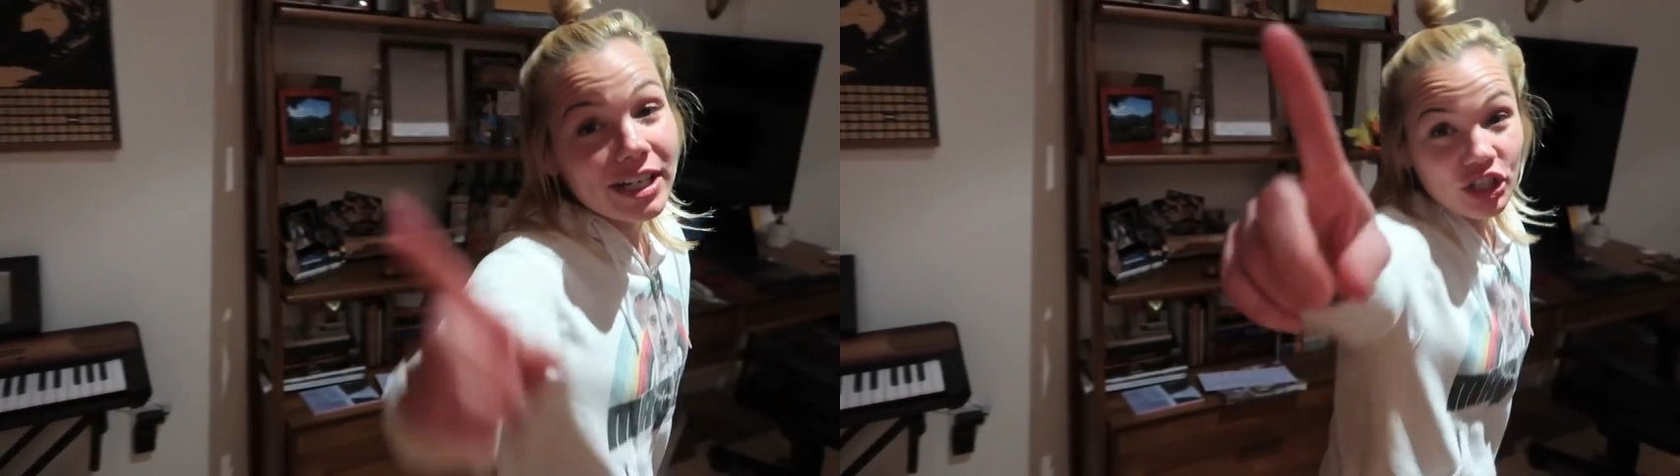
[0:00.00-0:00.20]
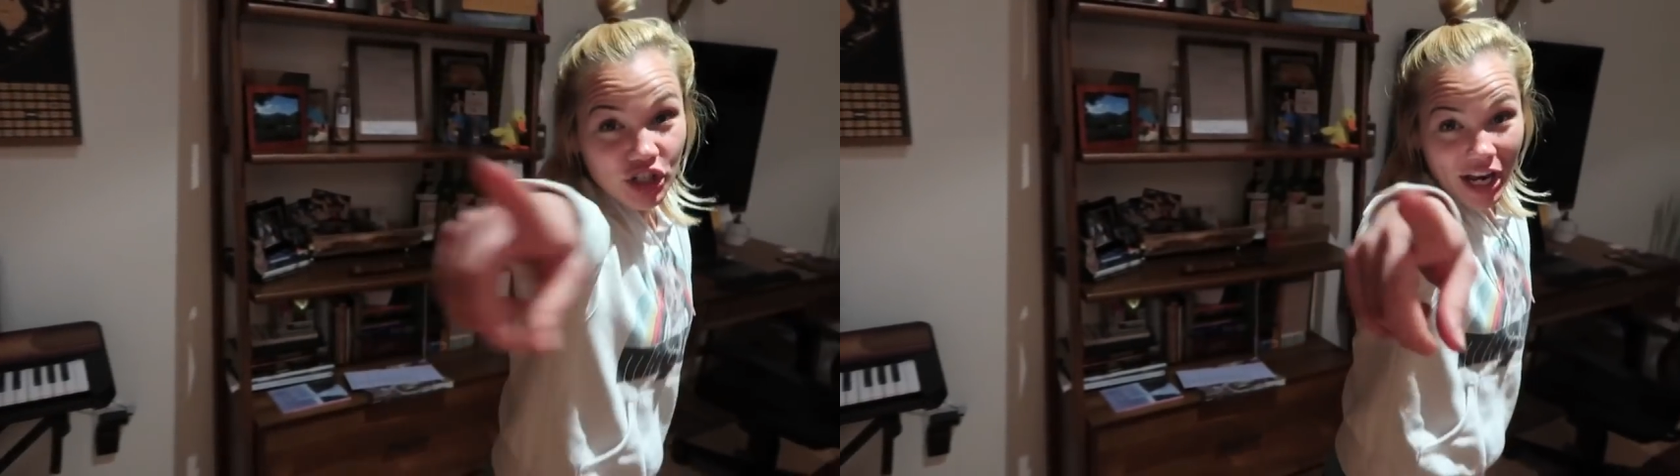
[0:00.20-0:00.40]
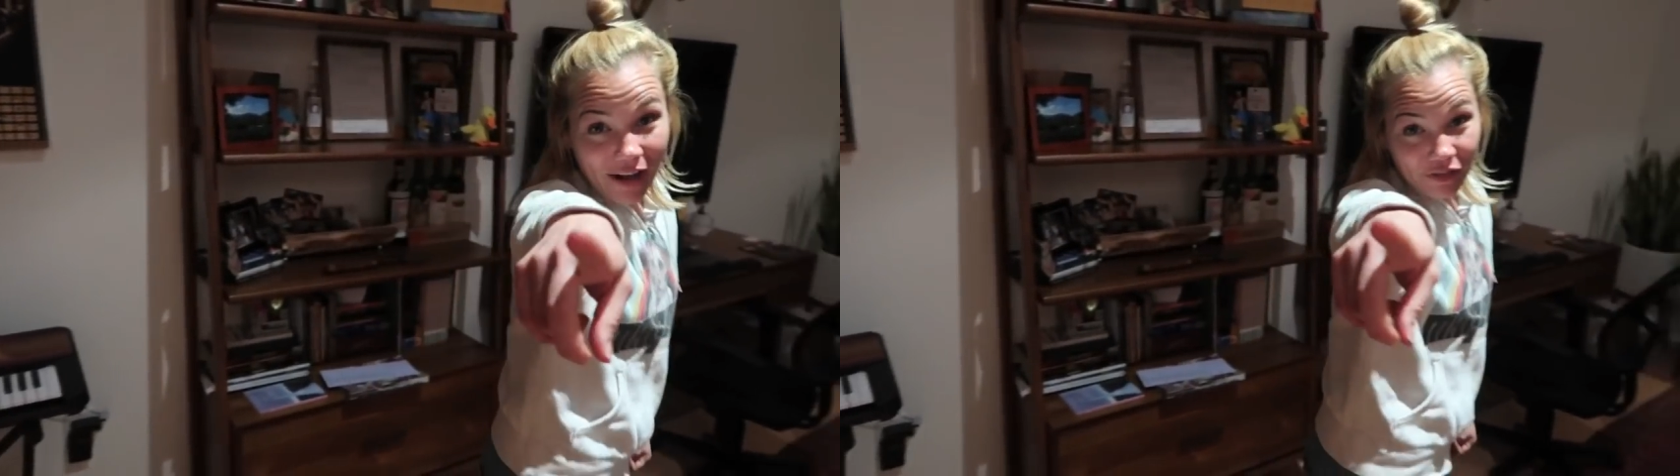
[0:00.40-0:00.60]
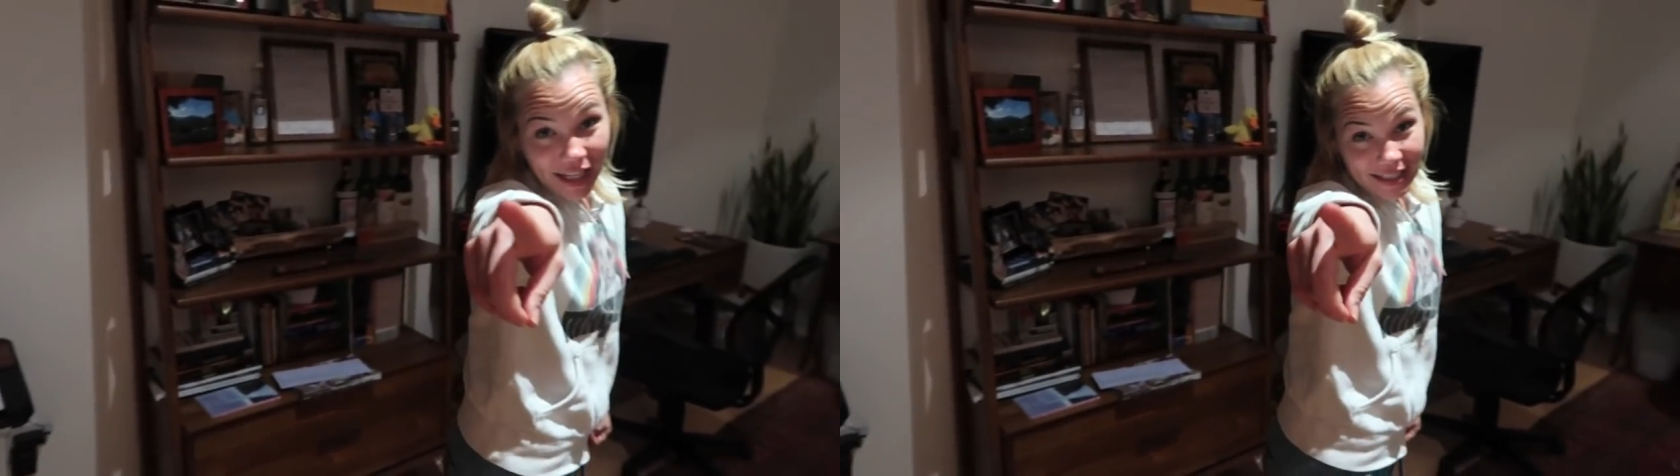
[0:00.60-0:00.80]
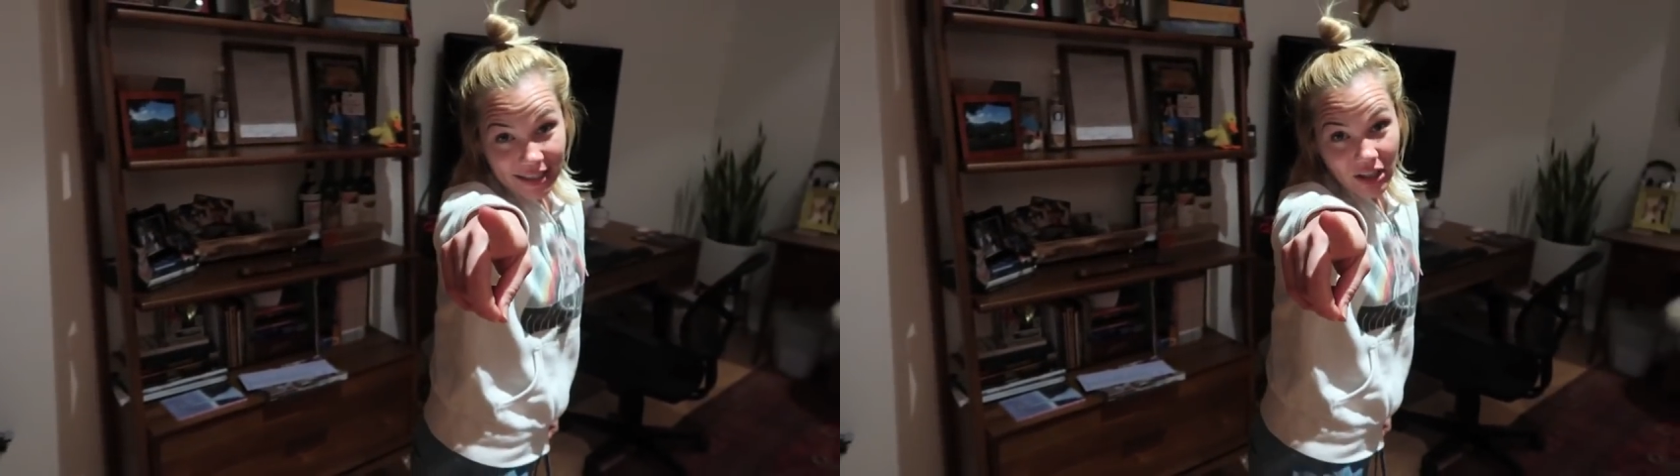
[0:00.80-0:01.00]
as Jeff
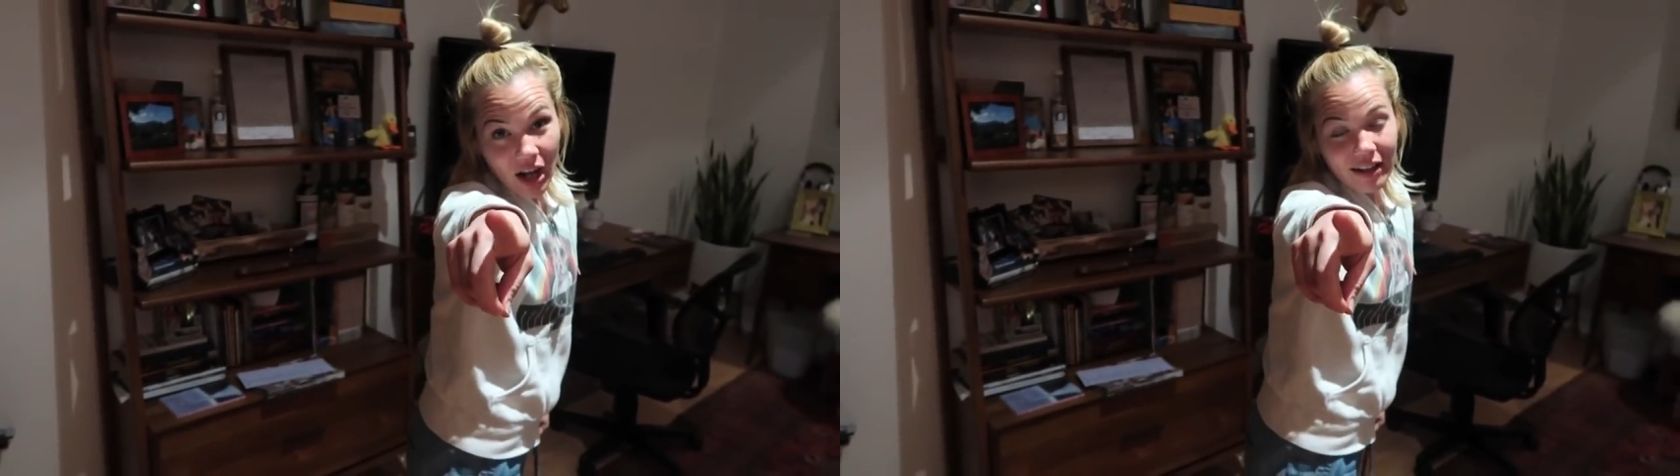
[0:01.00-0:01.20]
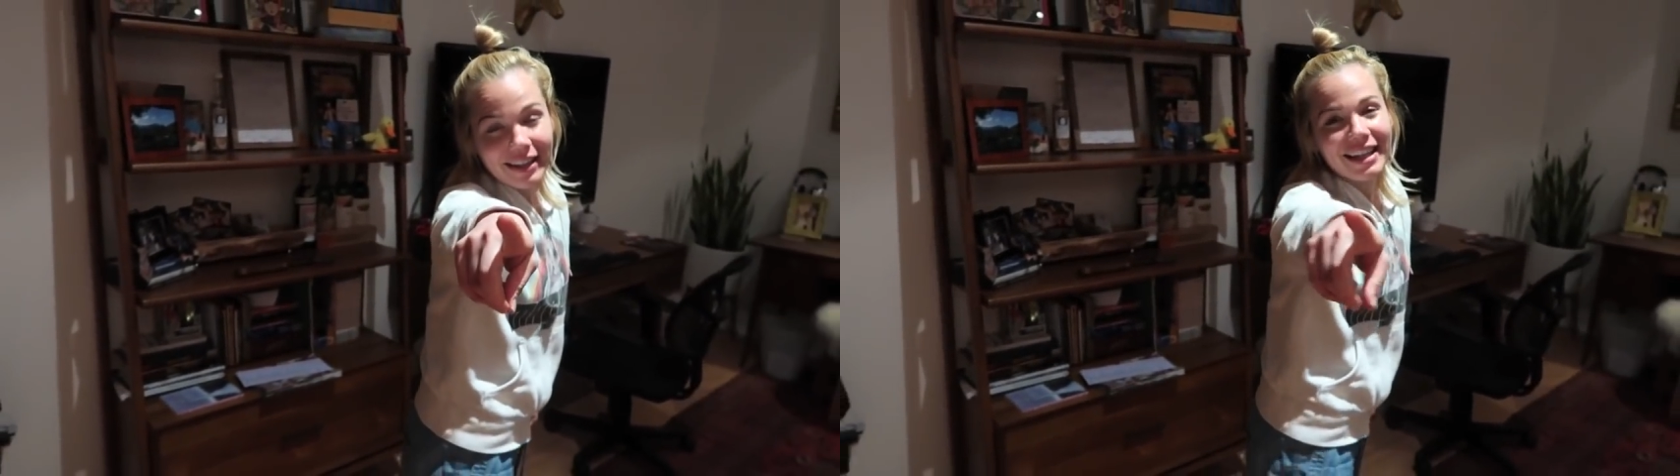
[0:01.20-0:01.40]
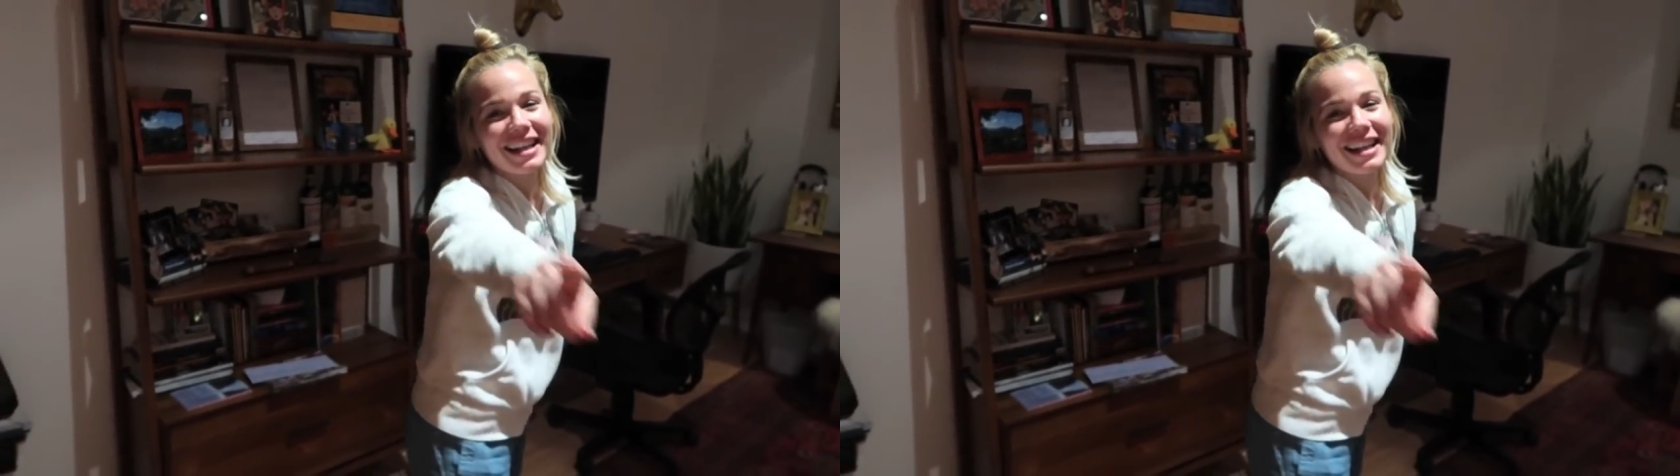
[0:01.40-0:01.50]
likes to call it,